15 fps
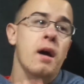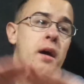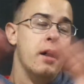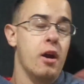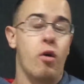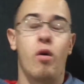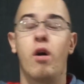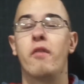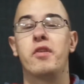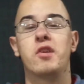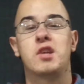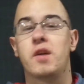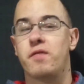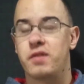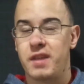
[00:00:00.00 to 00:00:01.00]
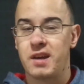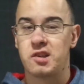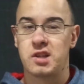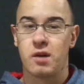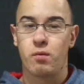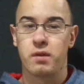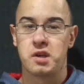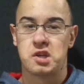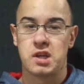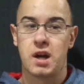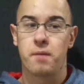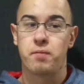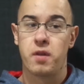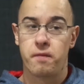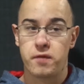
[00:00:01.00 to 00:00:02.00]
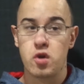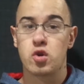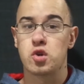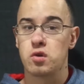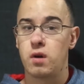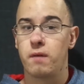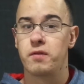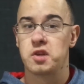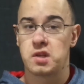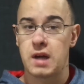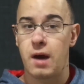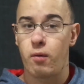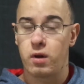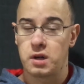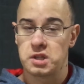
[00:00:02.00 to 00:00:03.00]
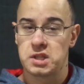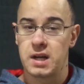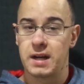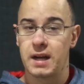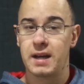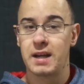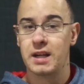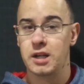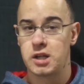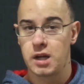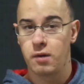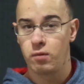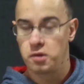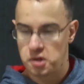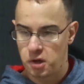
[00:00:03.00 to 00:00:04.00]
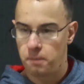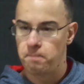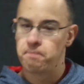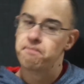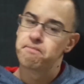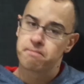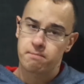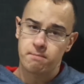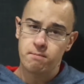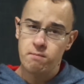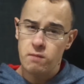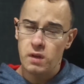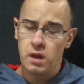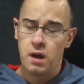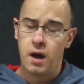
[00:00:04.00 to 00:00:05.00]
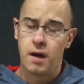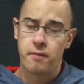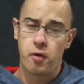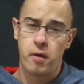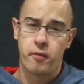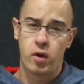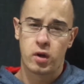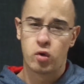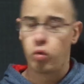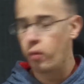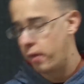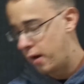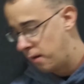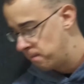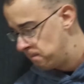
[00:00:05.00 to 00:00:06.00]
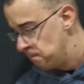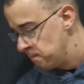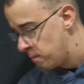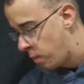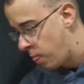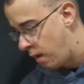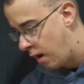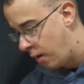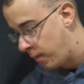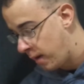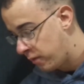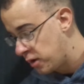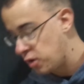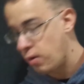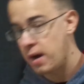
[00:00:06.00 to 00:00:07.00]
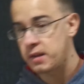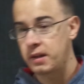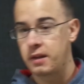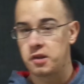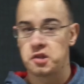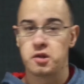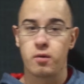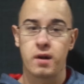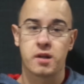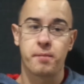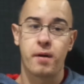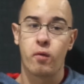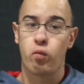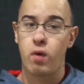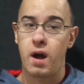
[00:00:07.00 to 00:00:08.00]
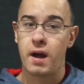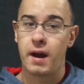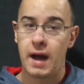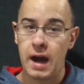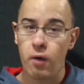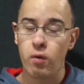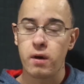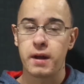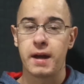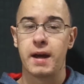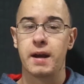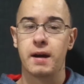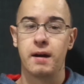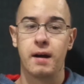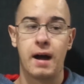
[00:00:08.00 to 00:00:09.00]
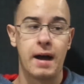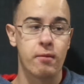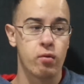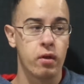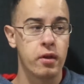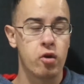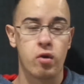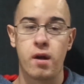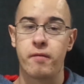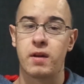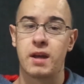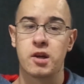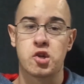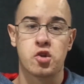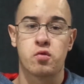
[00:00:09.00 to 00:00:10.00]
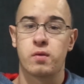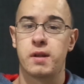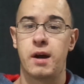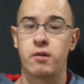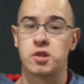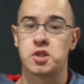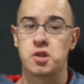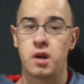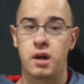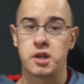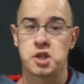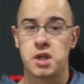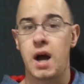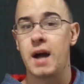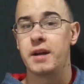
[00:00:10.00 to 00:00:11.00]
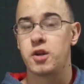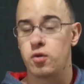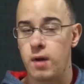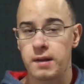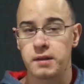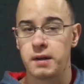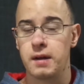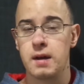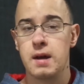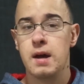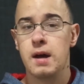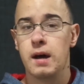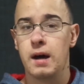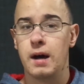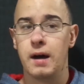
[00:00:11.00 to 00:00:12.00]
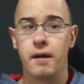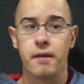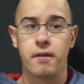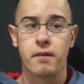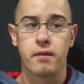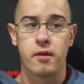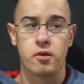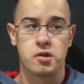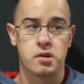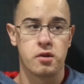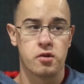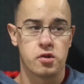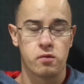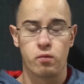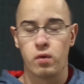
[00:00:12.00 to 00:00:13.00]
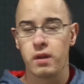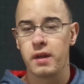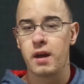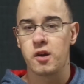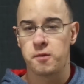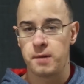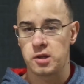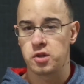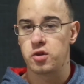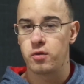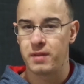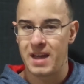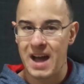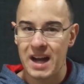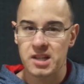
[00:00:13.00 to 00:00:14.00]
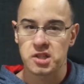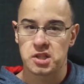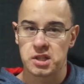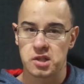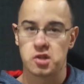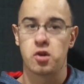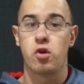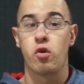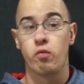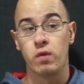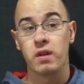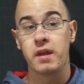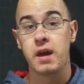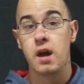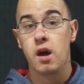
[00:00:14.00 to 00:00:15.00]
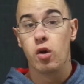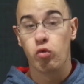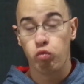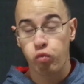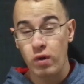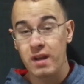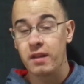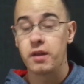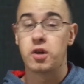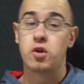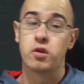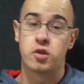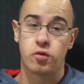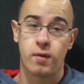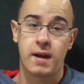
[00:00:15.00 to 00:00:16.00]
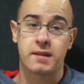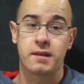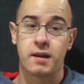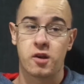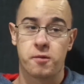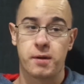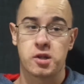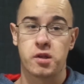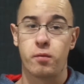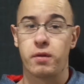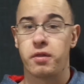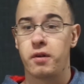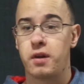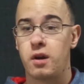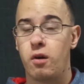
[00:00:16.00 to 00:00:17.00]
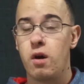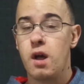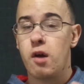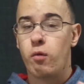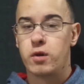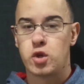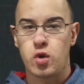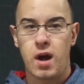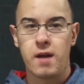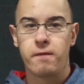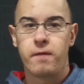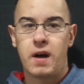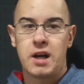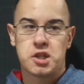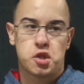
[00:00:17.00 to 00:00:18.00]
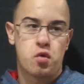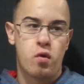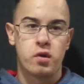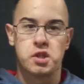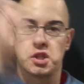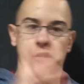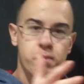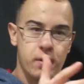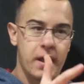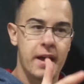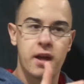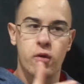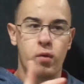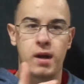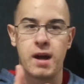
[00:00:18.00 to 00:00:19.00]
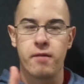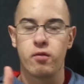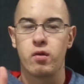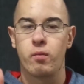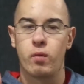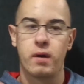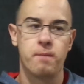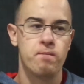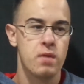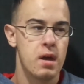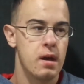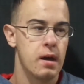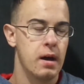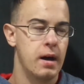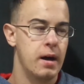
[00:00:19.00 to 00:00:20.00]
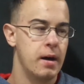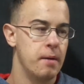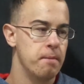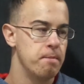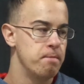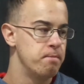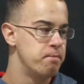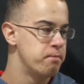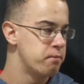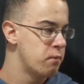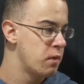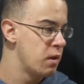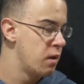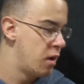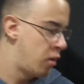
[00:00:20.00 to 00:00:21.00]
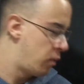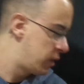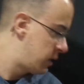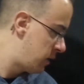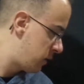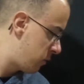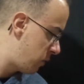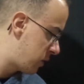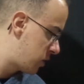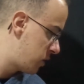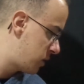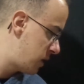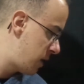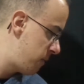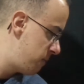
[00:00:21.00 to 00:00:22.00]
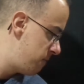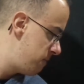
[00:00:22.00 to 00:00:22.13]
you know, all these different things that really set up the future of the Skywalker saga in general. So, uh, very, very cool there. Uh, we have the directing. This is directed by Ron Howard, and uh, I really don't have any issues with how it's uh, shot and directed. Uh, there's there's some really, especially during the action scenes, there are really really good directing, especially with like you know when Dryden Voss throws his blade or whatever, and when uh, uh what the, what's his name,